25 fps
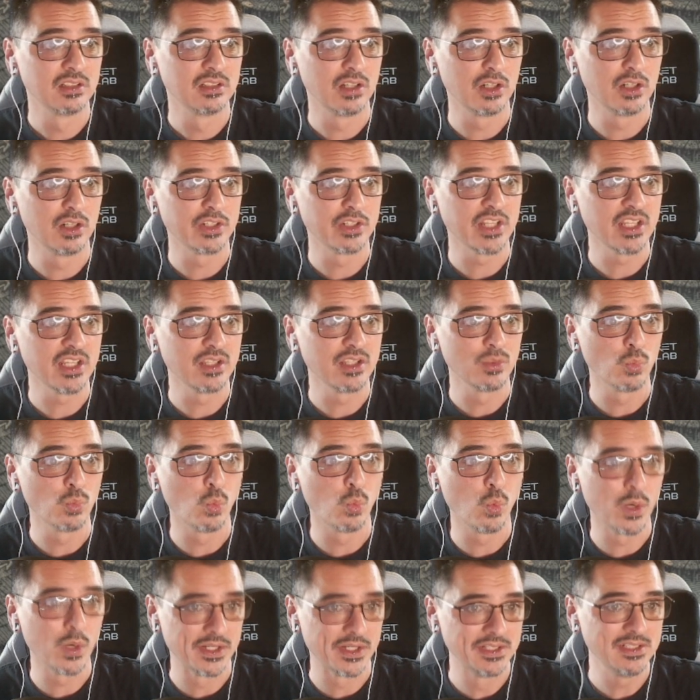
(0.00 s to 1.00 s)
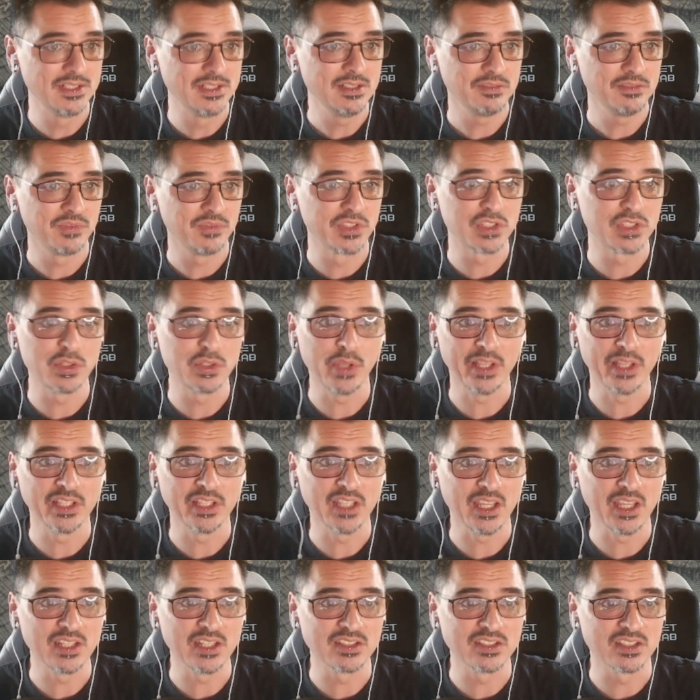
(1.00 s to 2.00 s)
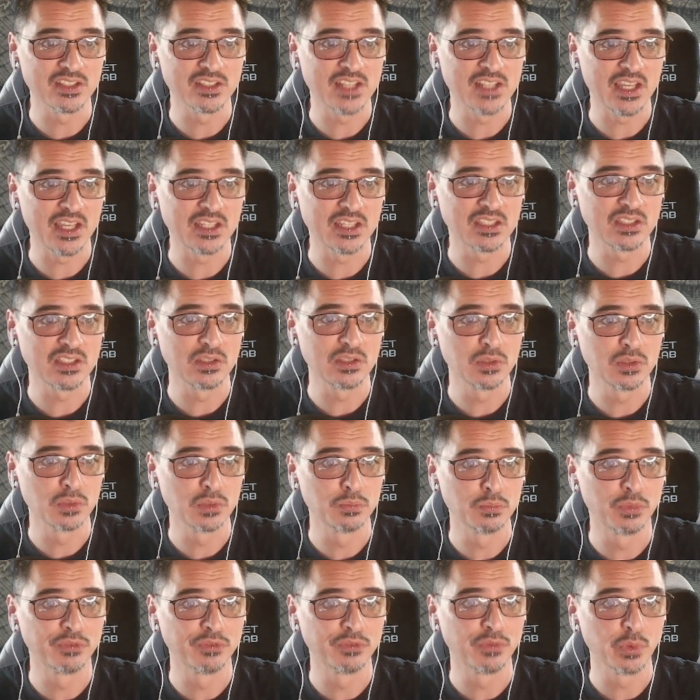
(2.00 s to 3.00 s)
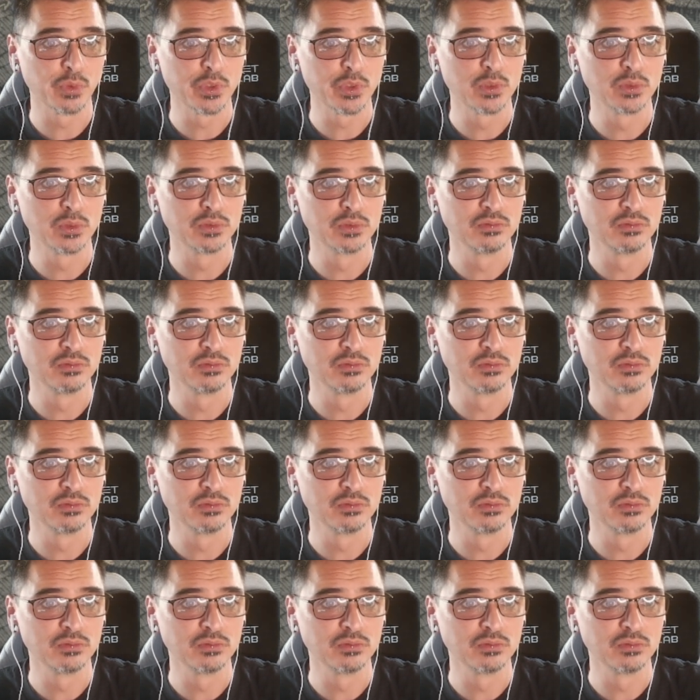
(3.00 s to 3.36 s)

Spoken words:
On a 1, the 2 alligators attack you before your